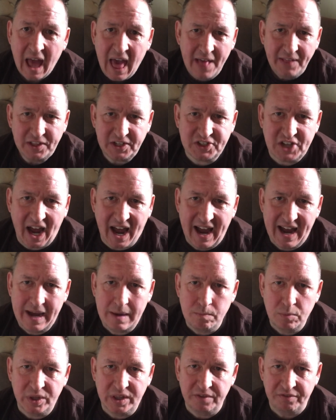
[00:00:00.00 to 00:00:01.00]
the time
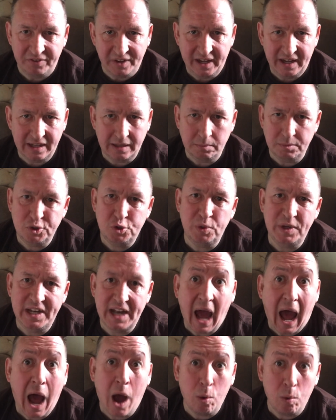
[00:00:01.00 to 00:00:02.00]
when the veil between
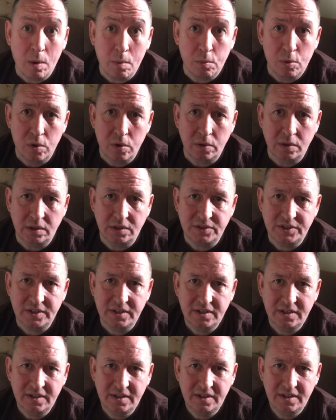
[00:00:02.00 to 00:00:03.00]
our world
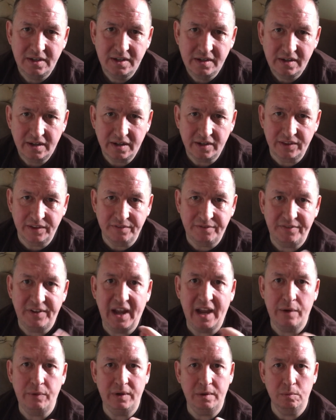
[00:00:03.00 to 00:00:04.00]
and the
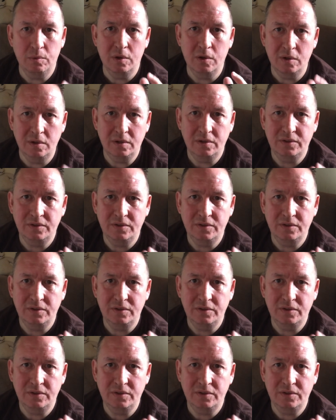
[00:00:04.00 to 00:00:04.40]
fairy world